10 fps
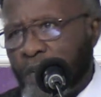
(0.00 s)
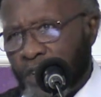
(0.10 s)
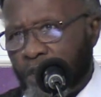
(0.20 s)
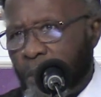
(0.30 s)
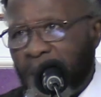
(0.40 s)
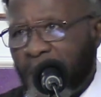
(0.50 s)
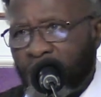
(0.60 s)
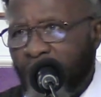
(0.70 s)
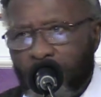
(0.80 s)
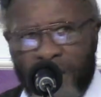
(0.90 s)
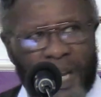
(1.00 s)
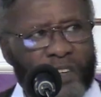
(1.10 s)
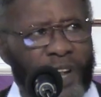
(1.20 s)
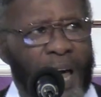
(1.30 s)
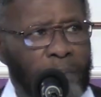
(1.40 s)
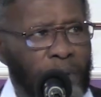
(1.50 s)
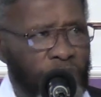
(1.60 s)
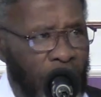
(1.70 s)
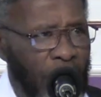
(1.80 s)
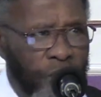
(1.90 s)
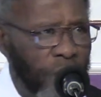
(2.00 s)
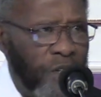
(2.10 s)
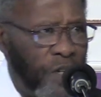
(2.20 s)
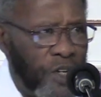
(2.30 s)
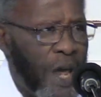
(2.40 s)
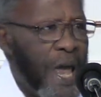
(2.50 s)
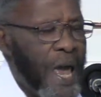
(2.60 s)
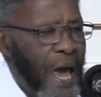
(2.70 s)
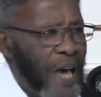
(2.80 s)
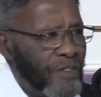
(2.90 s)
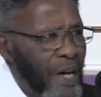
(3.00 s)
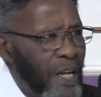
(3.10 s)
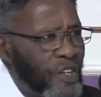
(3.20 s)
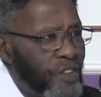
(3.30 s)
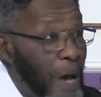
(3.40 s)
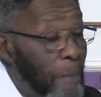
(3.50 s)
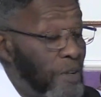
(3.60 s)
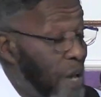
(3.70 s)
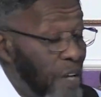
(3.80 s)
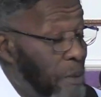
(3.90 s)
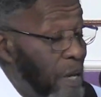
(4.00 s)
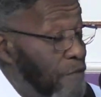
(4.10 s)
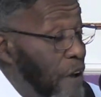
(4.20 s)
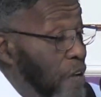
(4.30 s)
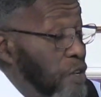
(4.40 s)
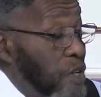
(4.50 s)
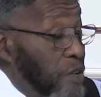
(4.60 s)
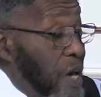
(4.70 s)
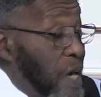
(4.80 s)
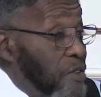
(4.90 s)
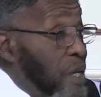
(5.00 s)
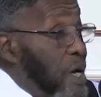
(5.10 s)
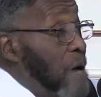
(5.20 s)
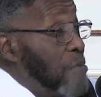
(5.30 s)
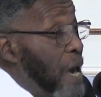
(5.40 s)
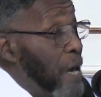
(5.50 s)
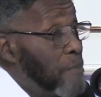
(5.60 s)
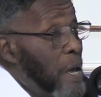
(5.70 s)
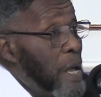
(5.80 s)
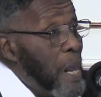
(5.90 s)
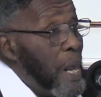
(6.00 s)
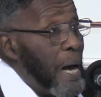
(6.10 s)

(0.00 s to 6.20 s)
the New Testament has not been established yet. Jesus has not established. As a matter of fact, Jesus has not come yet.